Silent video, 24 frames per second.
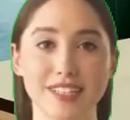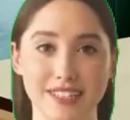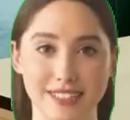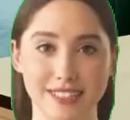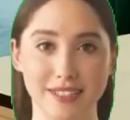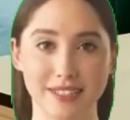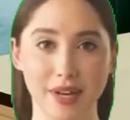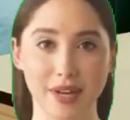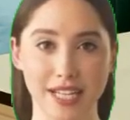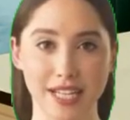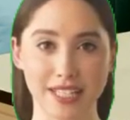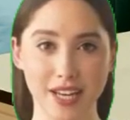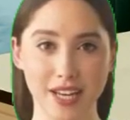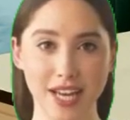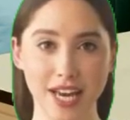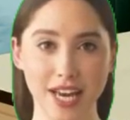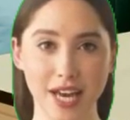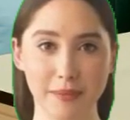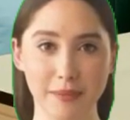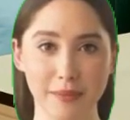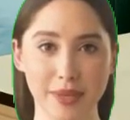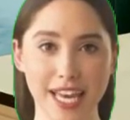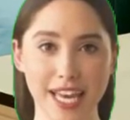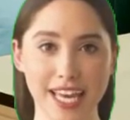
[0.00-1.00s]
Clean and
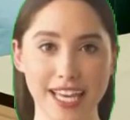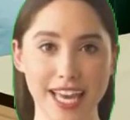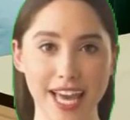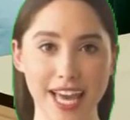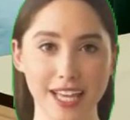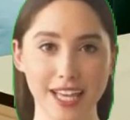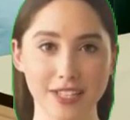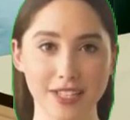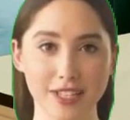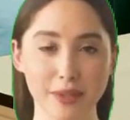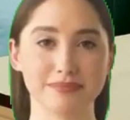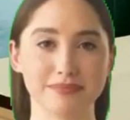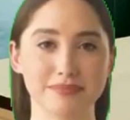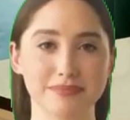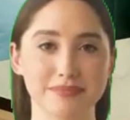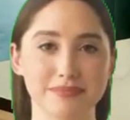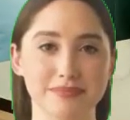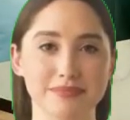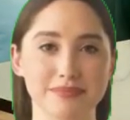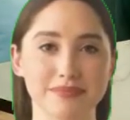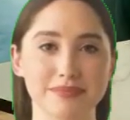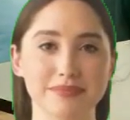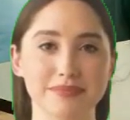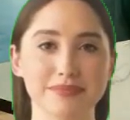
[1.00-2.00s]
comfortable,
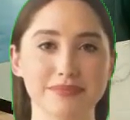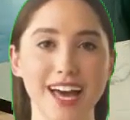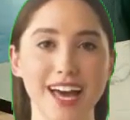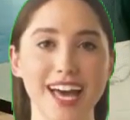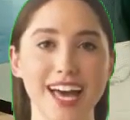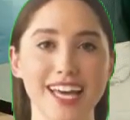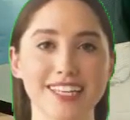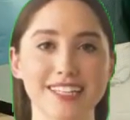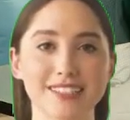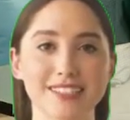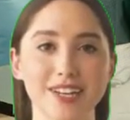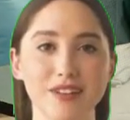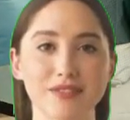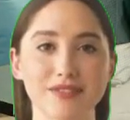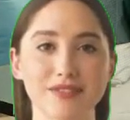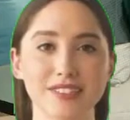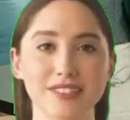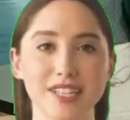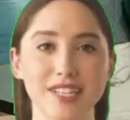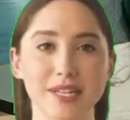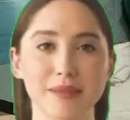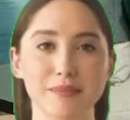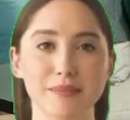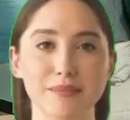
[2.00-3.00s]
quiet with window
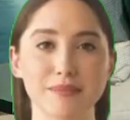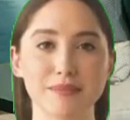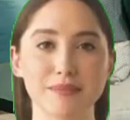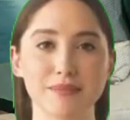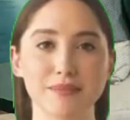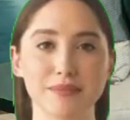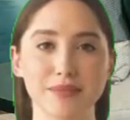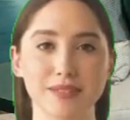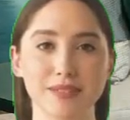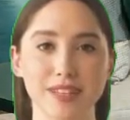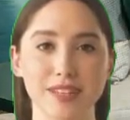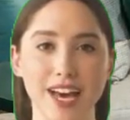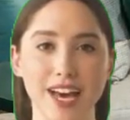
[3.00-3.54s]
looking onto canal.